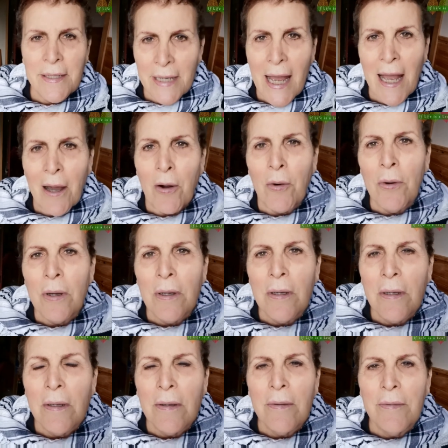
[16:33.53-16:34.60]
Now
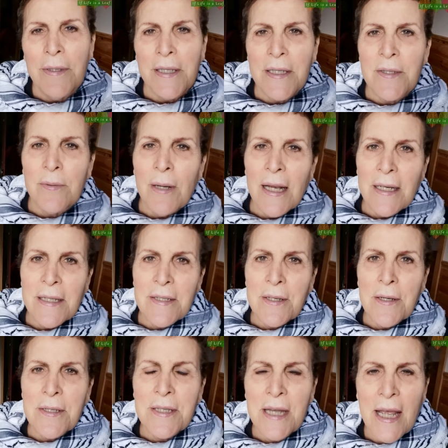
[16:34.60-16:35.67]
the
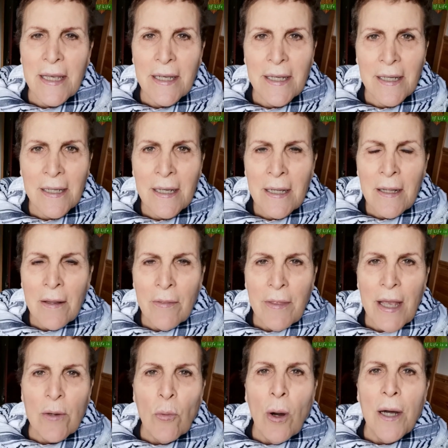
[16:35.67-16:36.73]
Israelis are saying
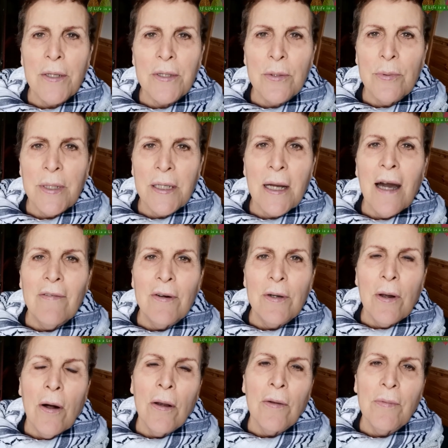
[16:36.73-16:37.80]
they want to
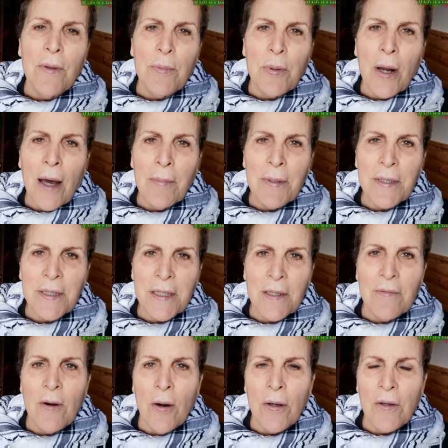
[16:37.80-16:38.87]
recover all of the property
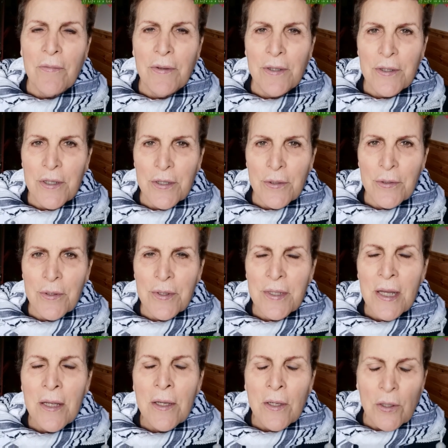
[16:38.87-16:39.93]
of all of the
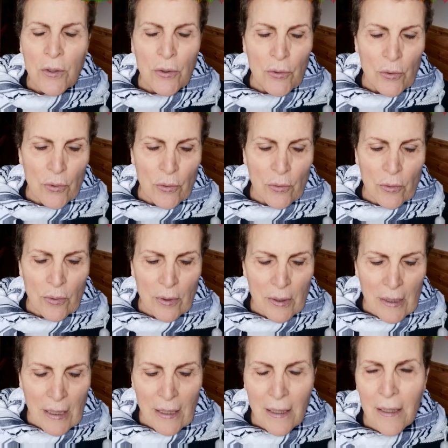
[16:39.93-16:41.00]
Jews who
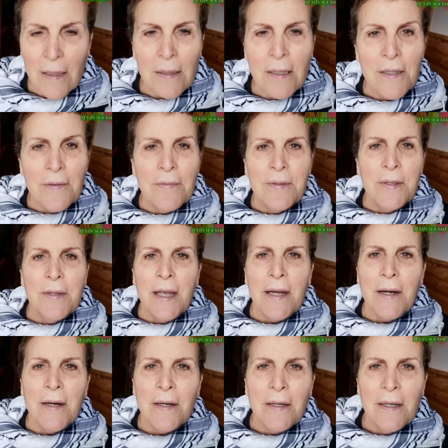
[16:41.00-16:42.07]
lived
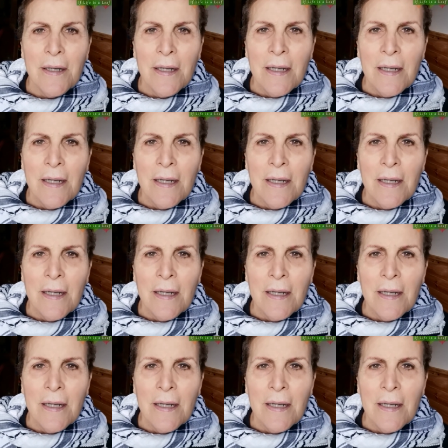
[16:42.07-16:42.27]
there.